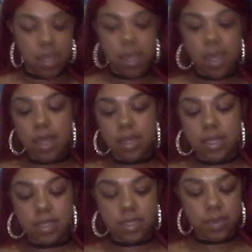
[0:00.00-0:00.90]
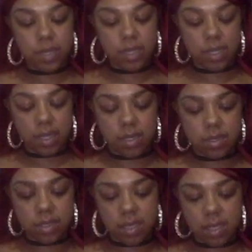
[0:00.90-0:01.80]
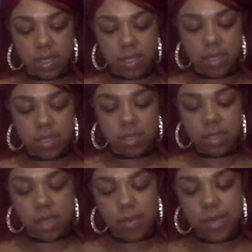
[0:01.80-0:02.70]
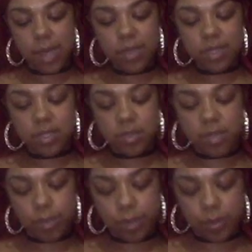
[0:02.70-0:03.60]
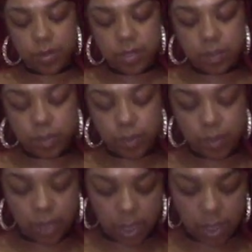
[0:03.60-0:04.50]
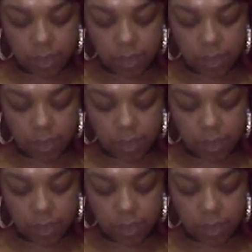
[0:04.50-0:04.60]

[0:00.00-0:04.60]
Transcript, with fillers: And let's see what the other side is. I mean I would assume they're both spoolie.